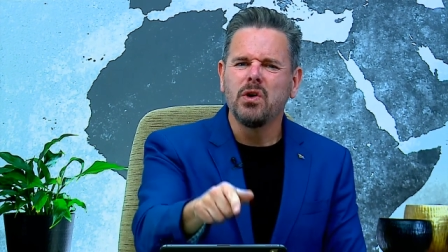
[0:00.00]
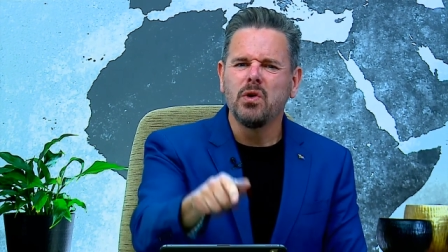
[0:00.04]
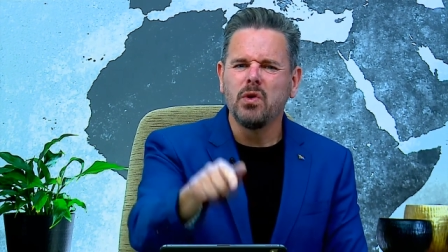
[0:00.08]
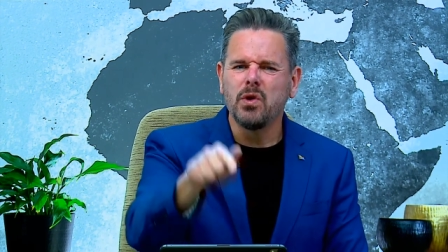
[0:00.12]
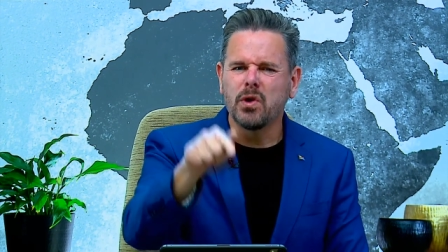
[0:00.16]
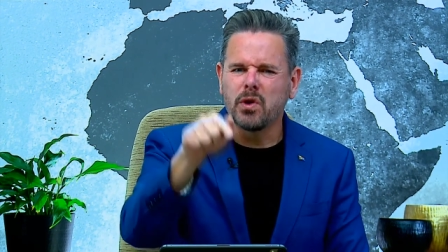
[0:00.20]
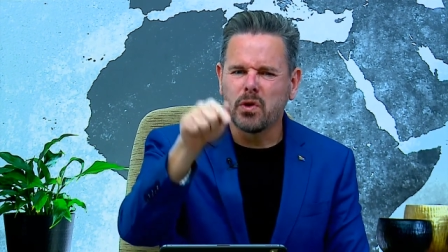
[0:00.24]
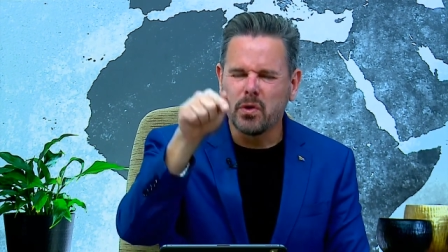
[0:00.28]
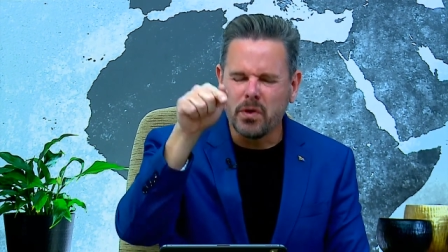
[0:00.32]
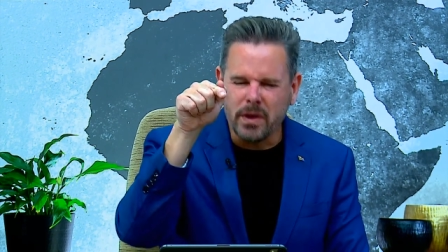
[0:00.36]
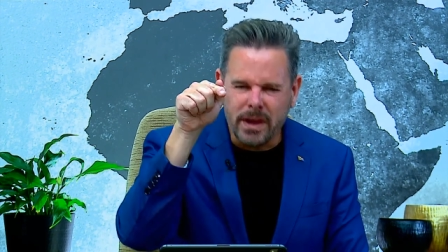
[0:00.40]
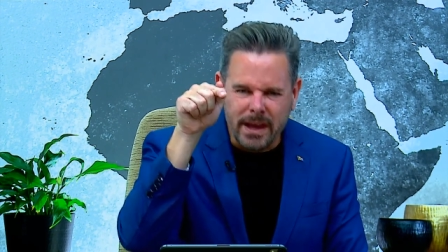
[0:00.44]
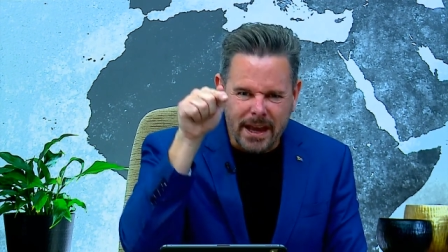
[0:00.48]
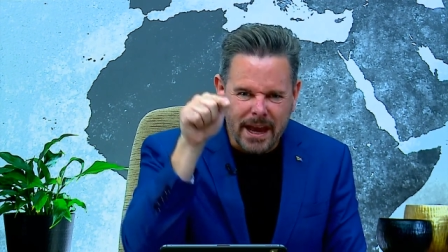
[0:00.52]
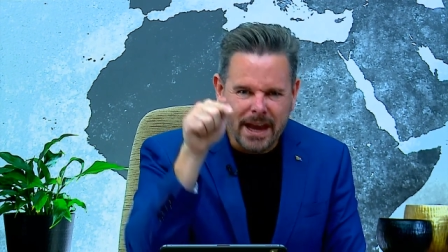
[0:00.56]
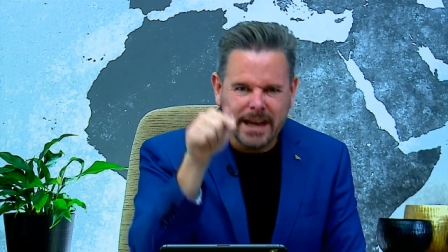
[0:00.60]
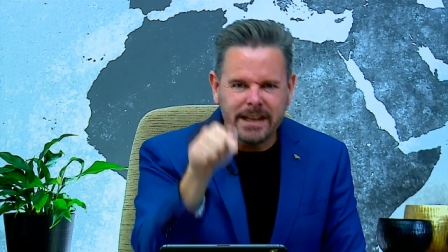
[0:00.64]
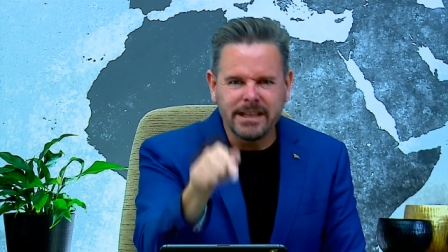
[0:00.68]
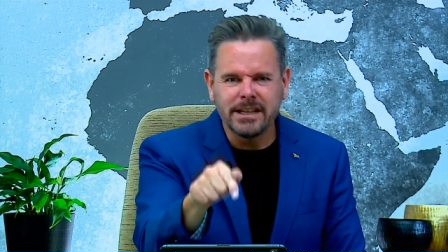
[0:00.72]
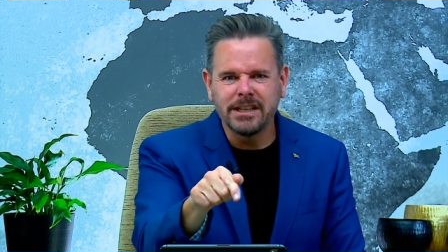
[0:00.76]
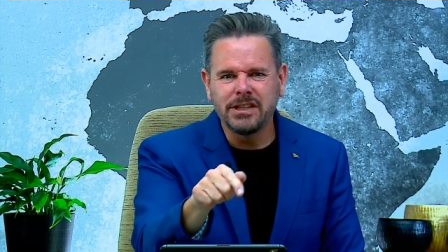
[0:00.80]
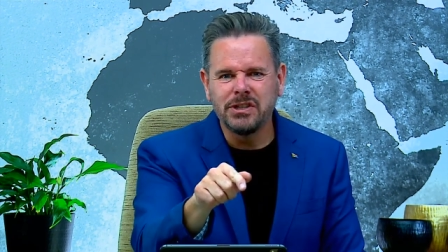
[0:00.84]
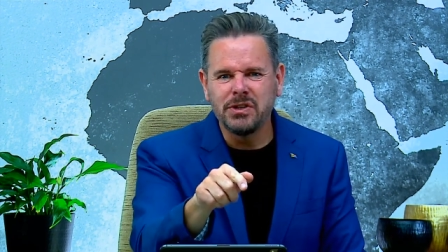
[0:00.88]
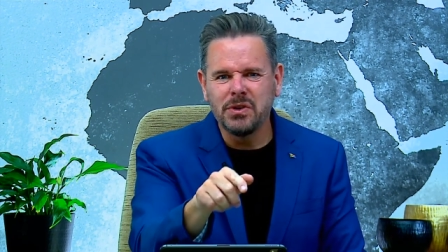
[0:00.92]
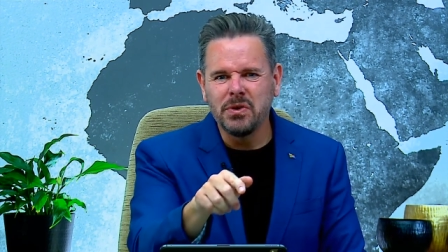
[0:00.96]
who
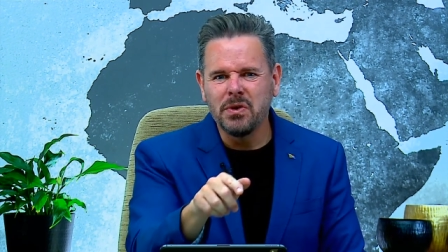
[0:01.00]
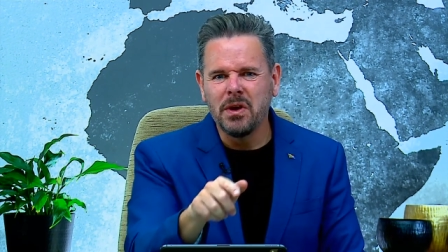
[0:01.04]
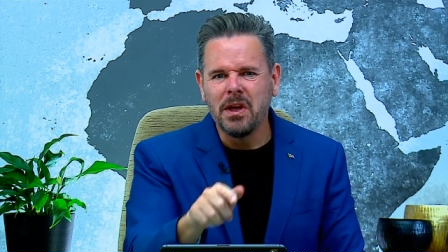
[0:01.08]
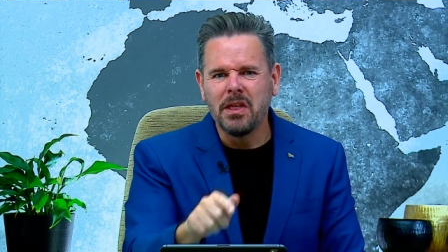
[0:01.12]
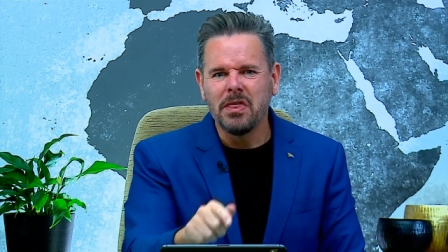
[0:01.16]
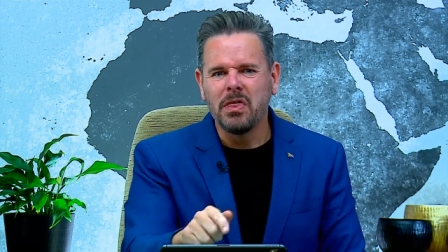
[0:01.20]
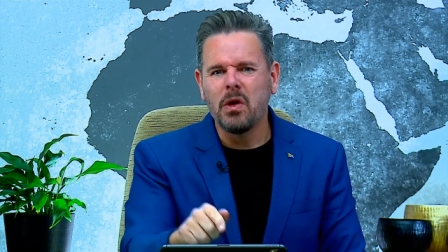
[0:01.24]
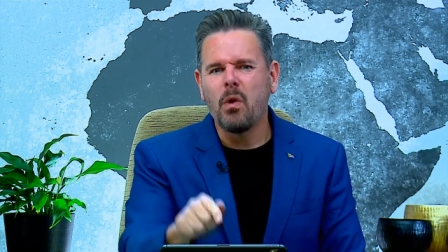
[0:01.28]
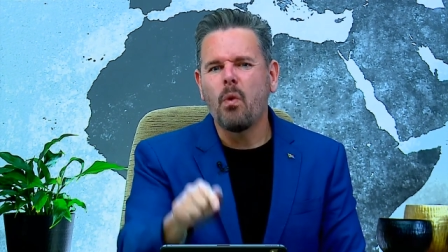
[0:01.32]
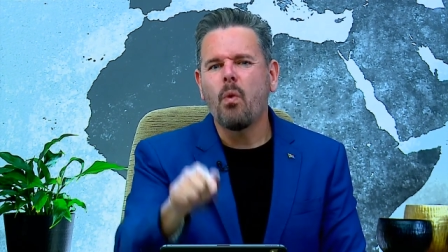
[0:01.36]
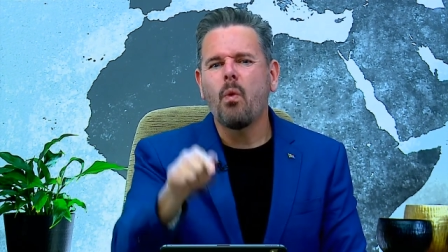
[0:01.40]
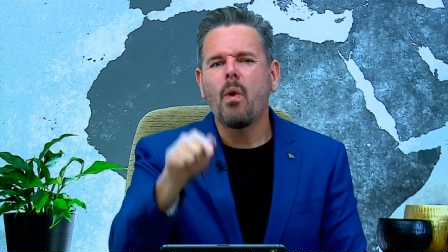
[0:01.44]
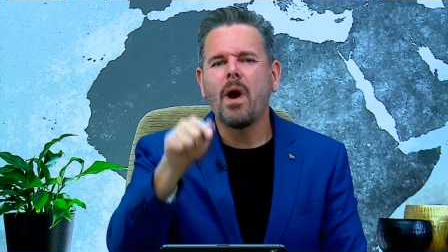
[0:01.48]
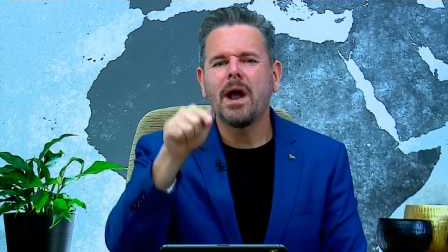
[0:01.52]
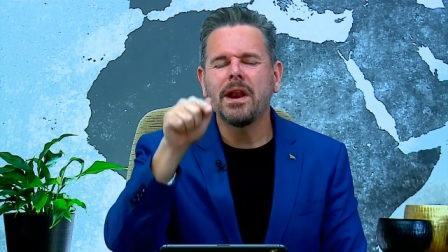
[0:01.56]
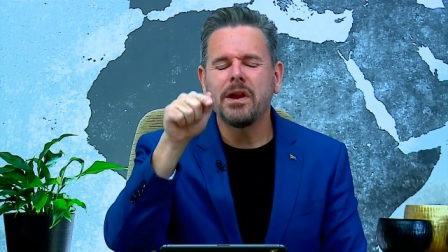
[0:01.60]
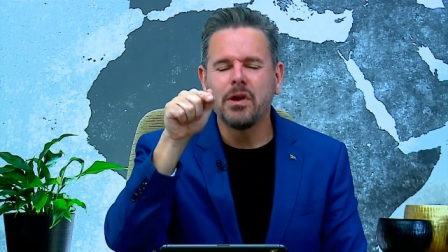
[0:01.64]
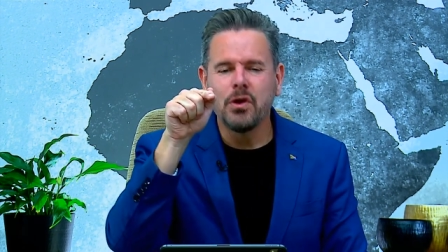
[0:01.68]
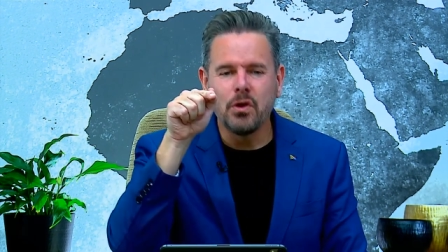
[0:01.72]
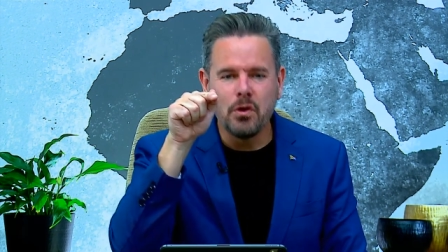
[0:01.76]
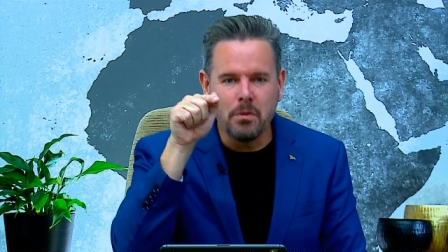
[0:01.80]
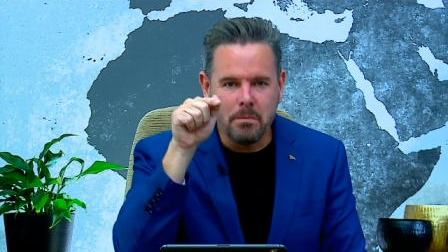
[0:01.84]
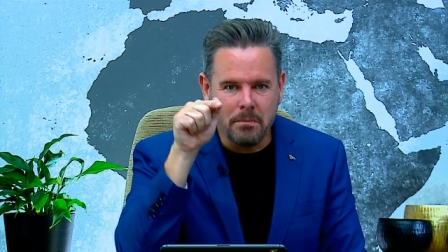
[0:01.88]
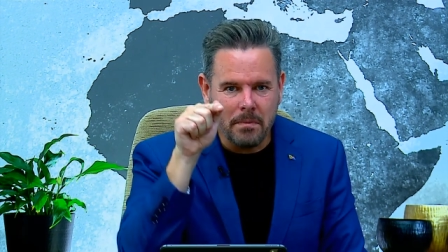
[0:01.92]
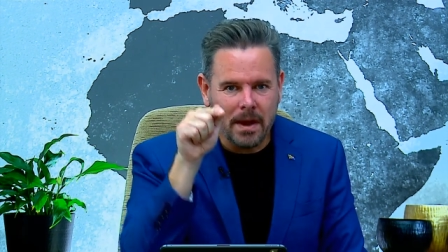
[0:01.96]
created you, the one
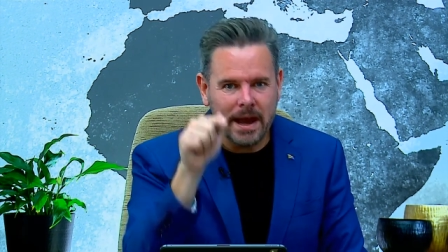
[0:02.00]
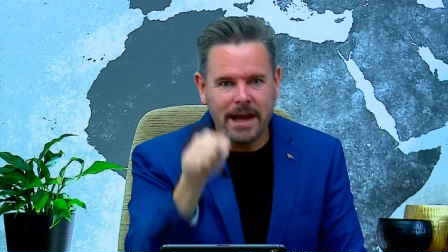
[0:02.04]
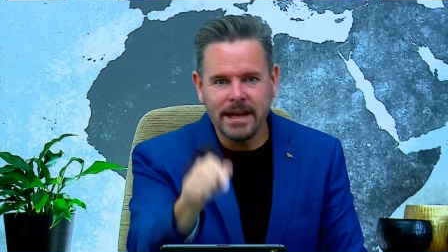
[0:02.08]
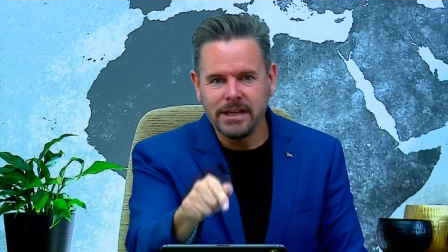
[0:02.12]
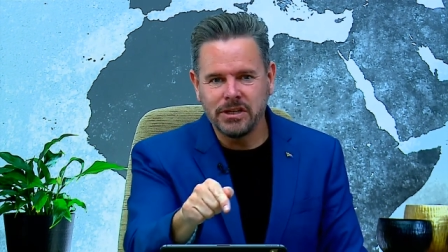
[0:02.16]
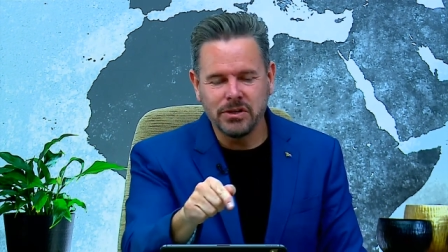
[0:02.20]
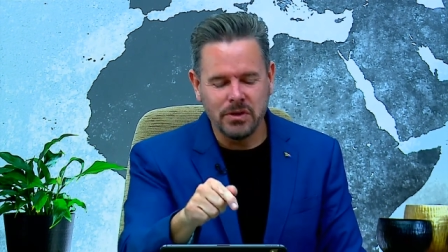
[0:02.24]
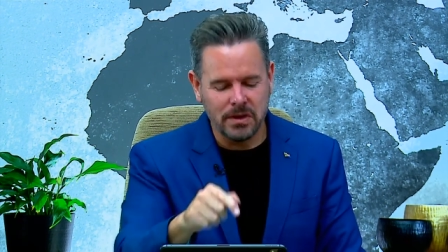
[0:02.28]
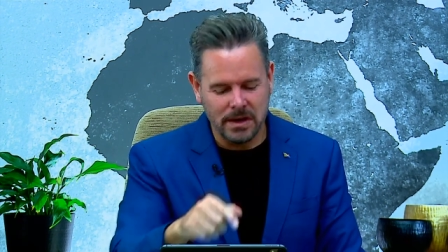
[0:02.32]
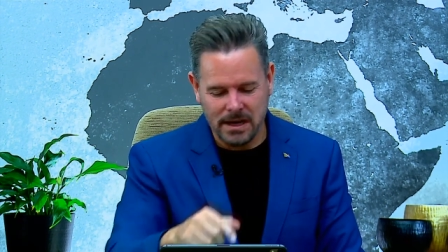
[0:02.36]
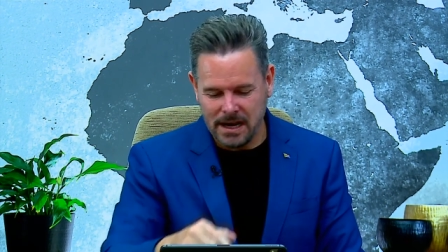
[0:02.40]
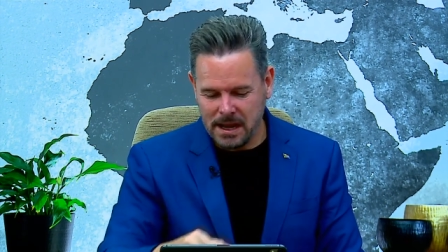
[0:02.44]
who made you.